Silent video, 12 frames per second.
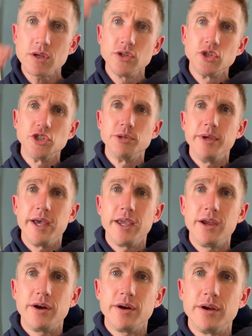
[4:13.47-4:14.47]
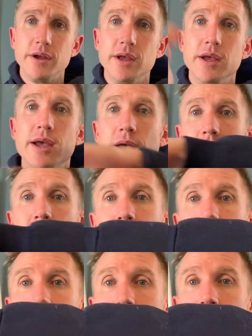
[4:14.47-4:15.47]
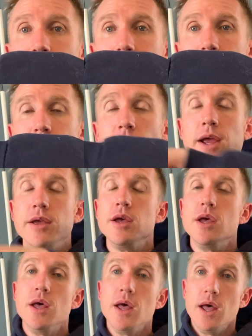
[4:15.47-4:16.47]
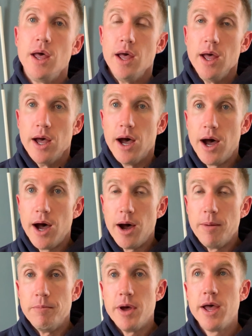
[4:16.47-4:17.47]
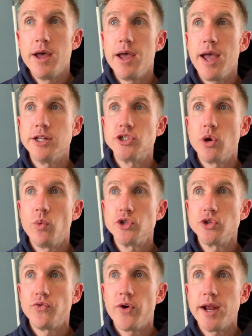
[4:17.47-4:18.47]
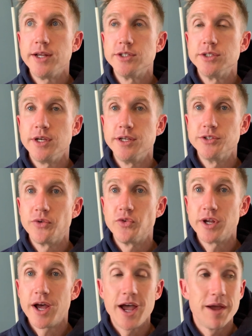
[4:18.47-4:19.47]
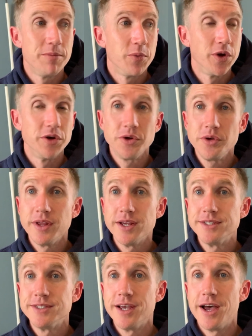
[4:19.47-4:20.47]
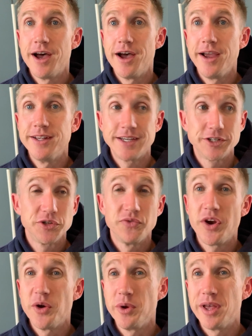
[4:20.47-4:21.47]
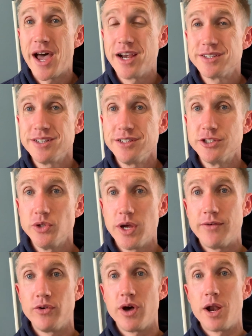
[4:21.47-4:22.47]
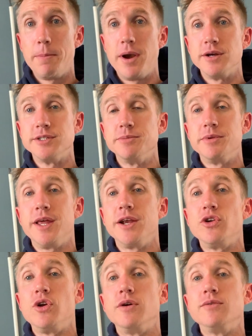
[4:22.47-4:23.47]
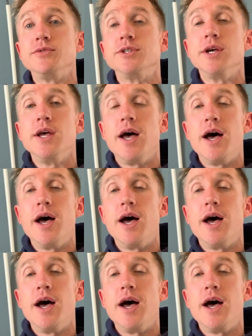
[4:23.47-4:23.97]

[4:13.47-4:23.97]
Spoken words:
So you should be here and here, right? And so what you'll find is over time when you're doing this, it's actually very relaxing because you have a lot of parasympathetic nerves